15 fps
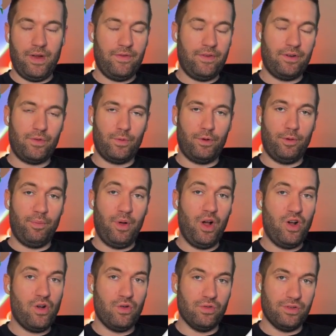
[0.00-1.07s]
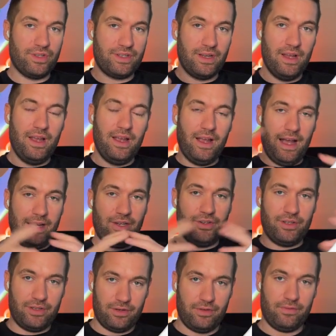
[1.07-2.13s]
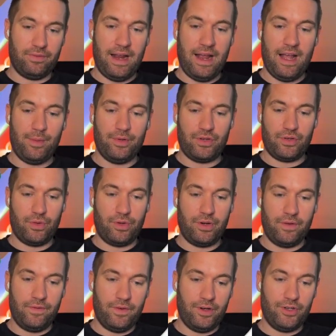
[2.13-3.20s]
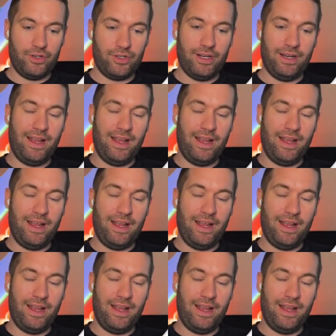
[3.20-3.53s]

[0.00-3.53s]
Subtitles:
word post, I can just grab a shorter version